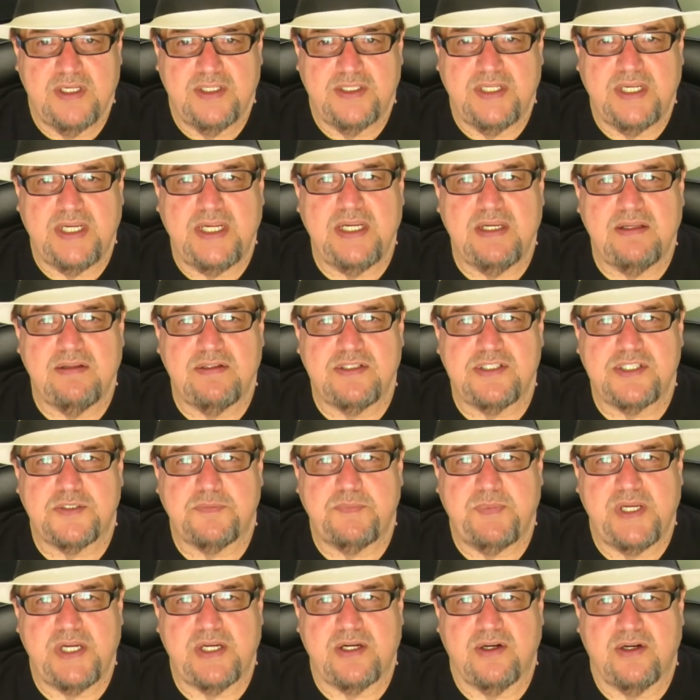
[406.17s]
the English
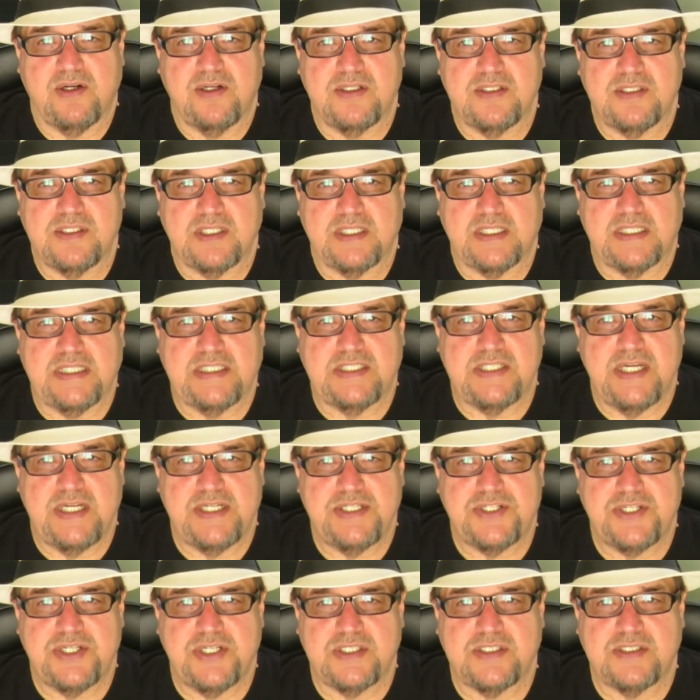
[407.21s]
speakers,
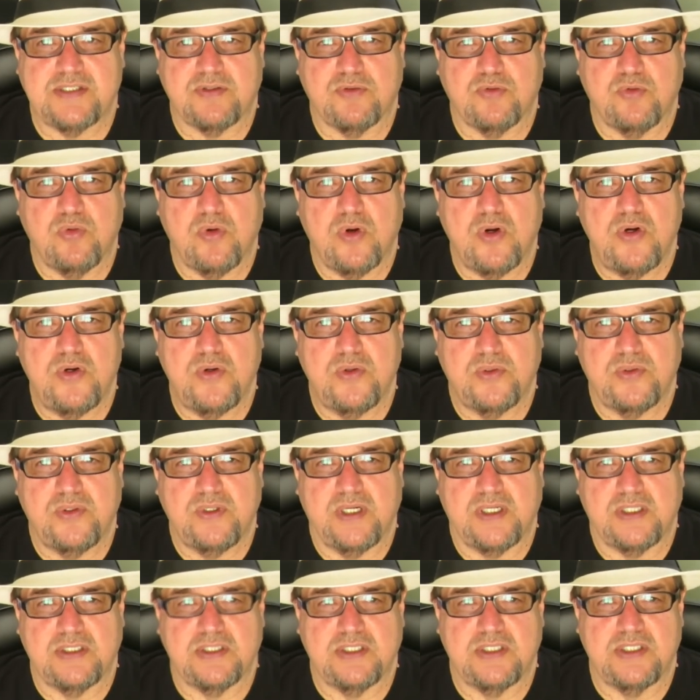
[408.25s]
it's just
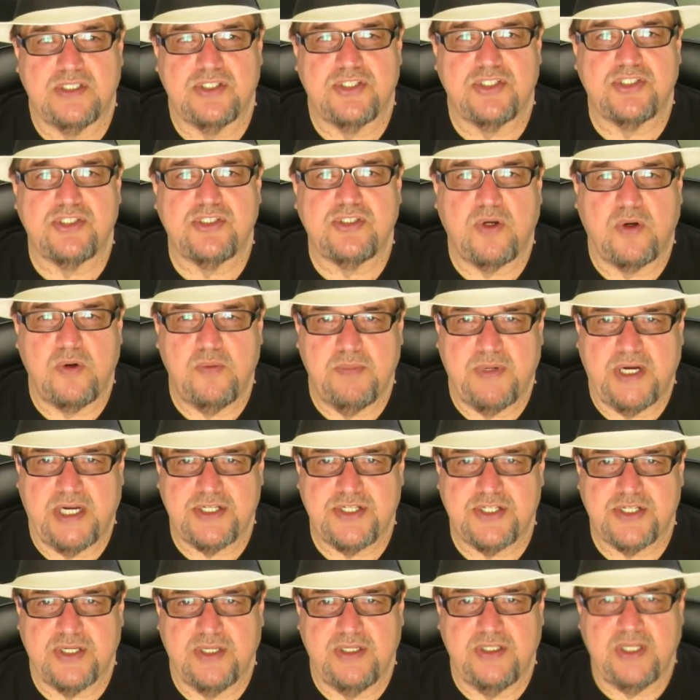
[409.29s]
grown so
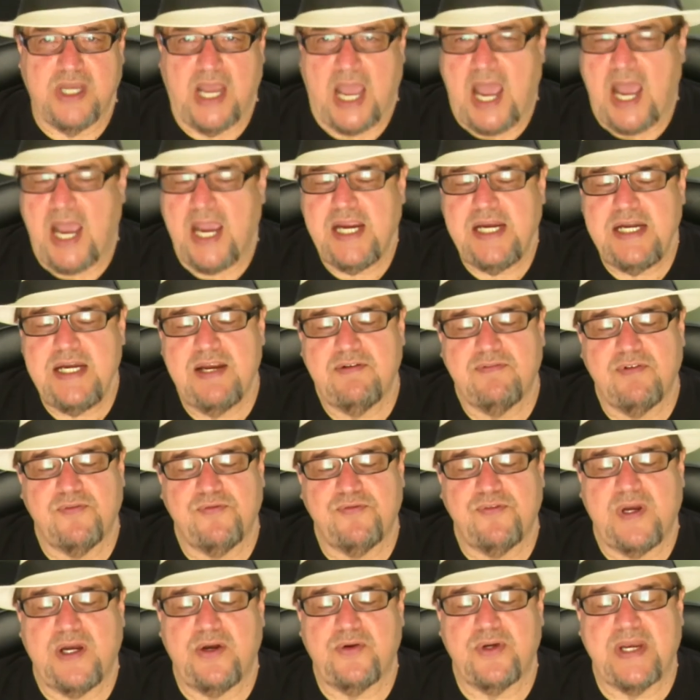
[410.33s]
much. I never
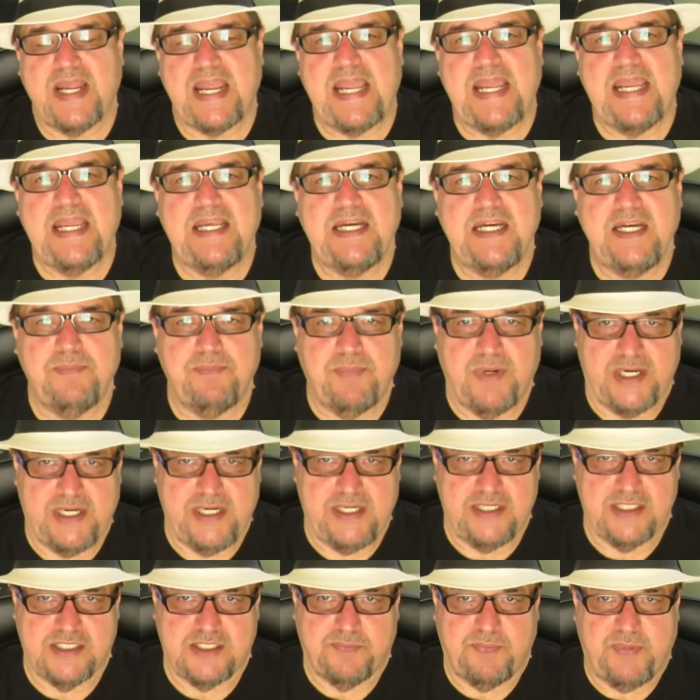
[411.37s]
found
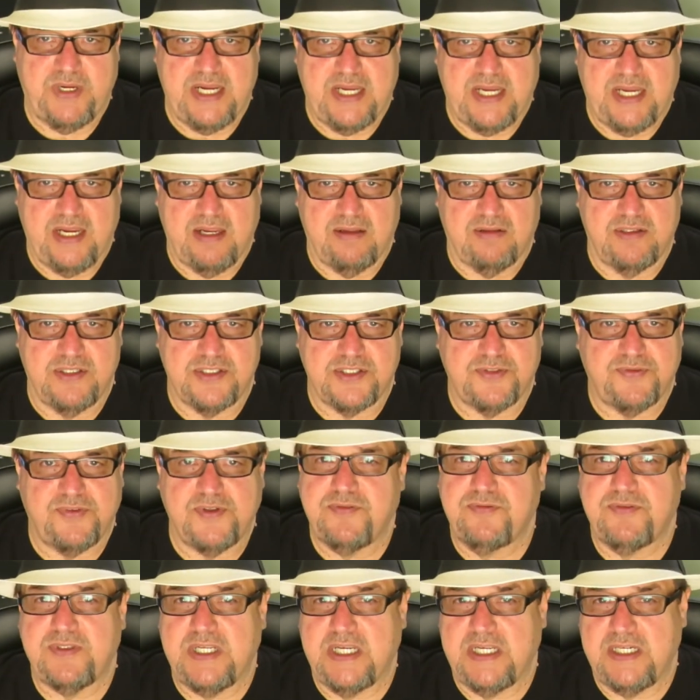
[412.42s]
anybody to speak English
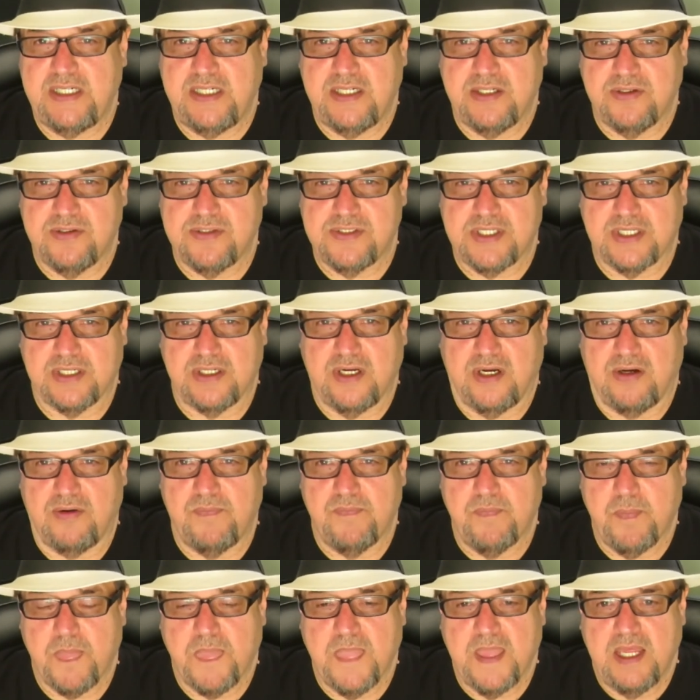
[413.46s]
15 years ago.
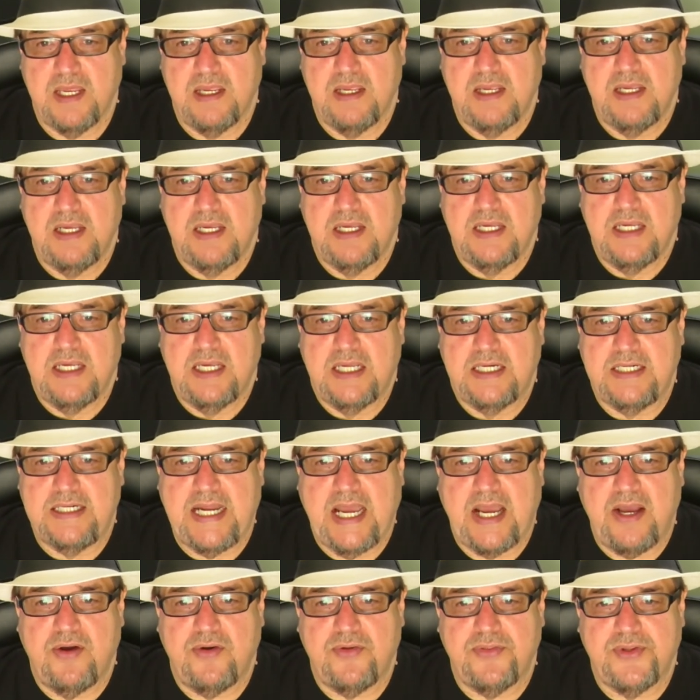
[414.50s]

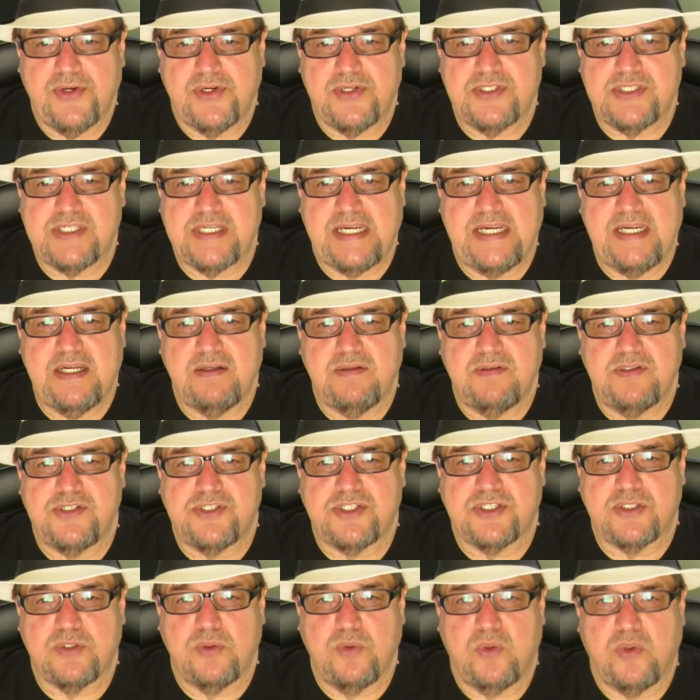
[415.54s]
Now there's English
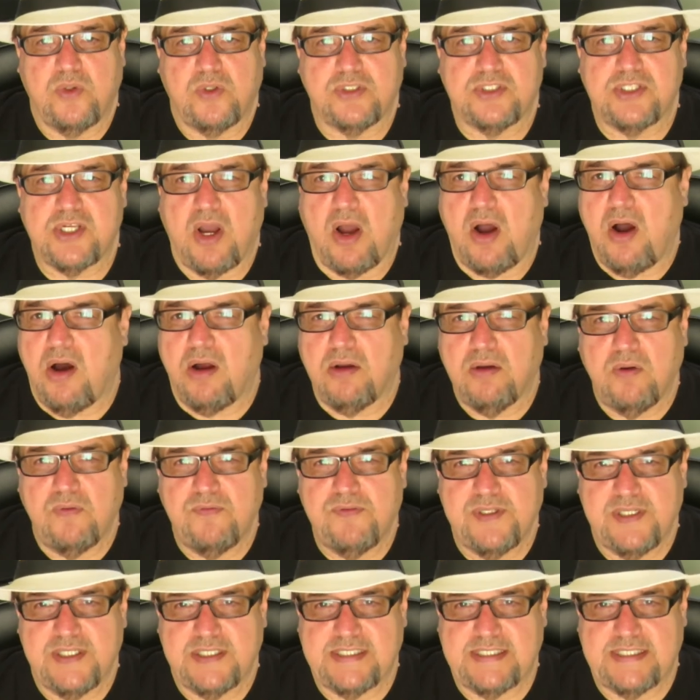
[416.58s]
schools all
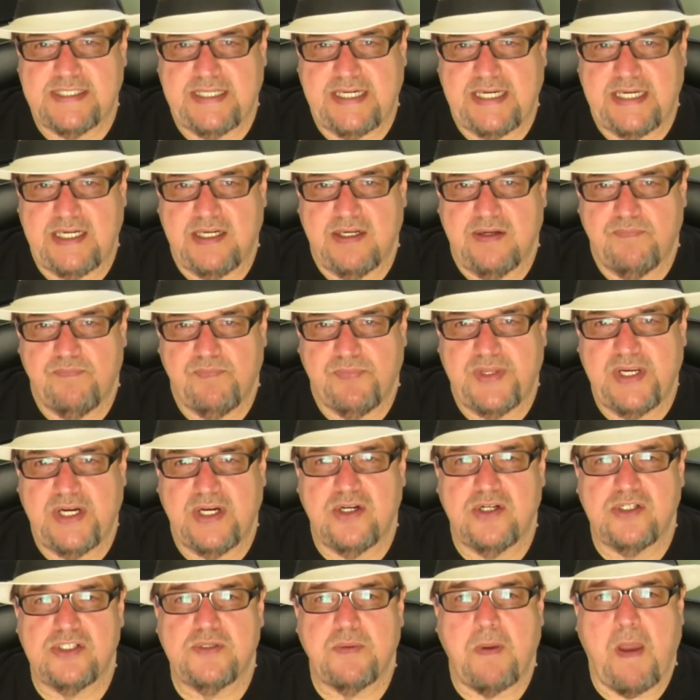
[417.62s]
over the city.
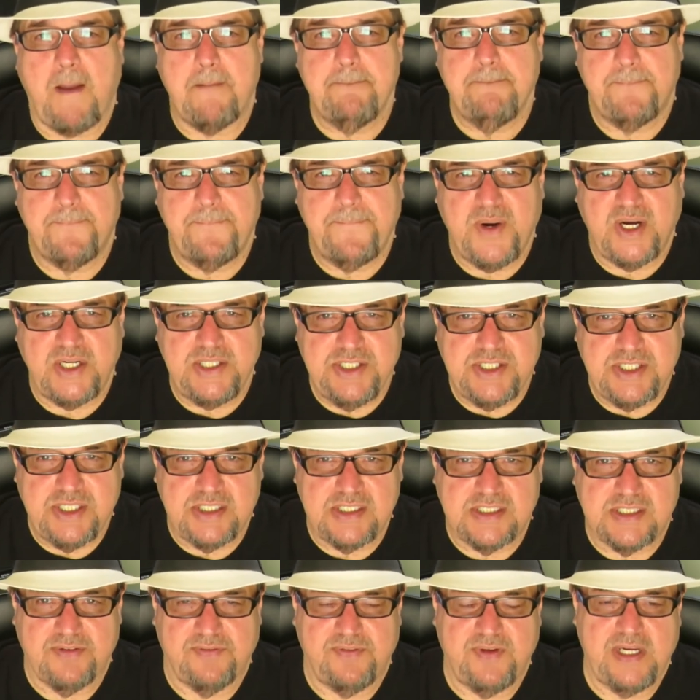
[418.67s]
There's
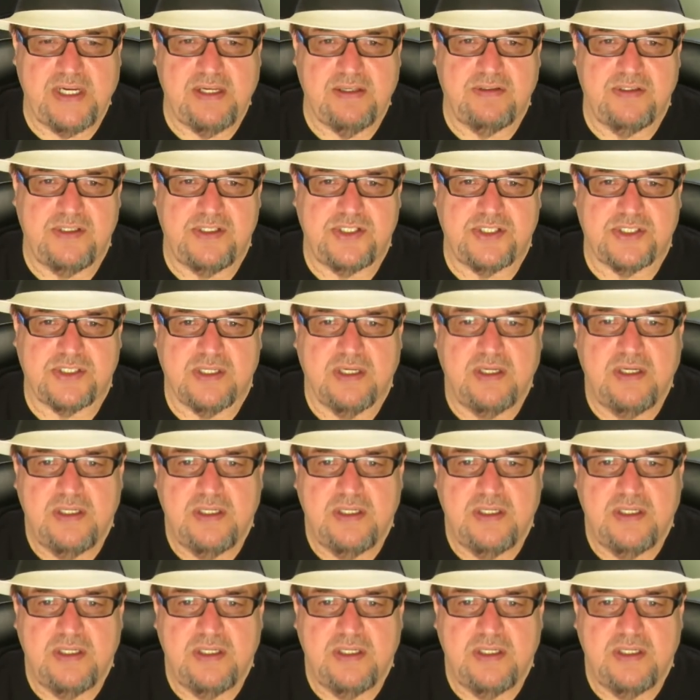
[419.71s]
bunches of English